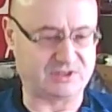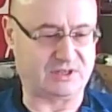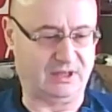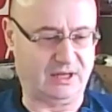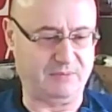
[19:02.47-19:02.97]

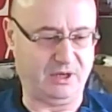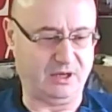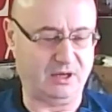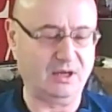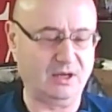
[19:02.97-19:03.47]

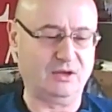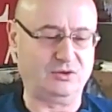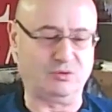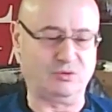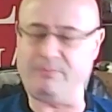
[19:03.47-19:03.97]
Columbia,
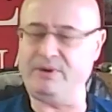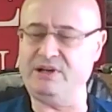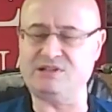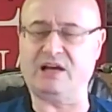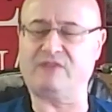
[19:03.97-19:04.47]
to
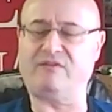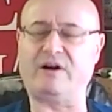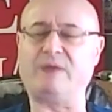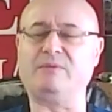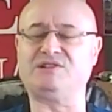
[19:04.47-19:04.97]
companies like
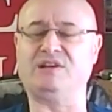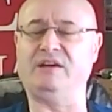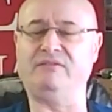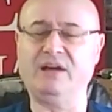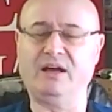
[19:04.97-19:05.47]

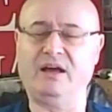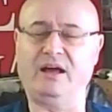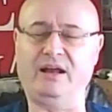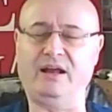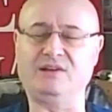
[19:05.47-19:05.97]
PharmaSafe.
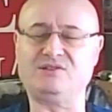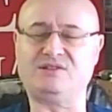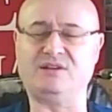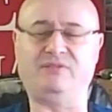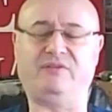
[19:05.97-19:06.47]
And it's
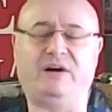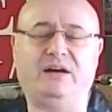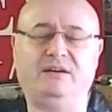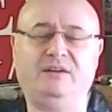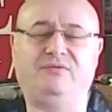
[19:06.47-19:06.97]
if I
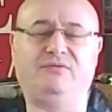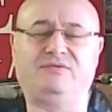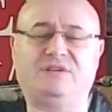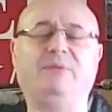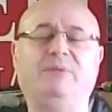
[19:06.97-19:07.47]
if
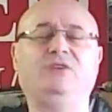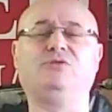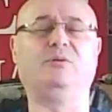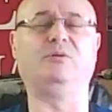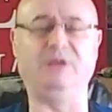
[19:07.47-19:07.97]
somebody
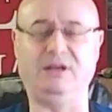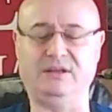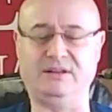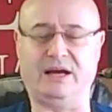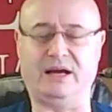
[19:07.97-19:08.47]
told me
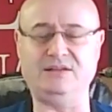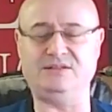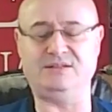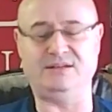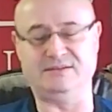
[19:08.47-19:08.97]
in
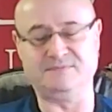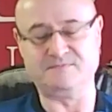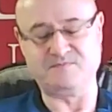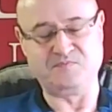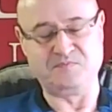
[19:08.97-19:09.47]
nineteen,
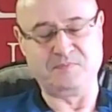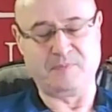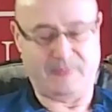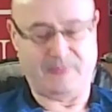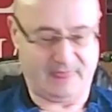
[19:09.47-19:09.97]

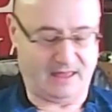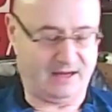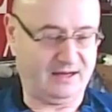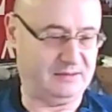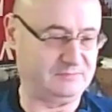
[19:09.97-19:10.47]

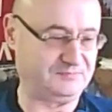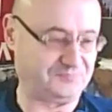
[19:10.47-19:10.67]
um,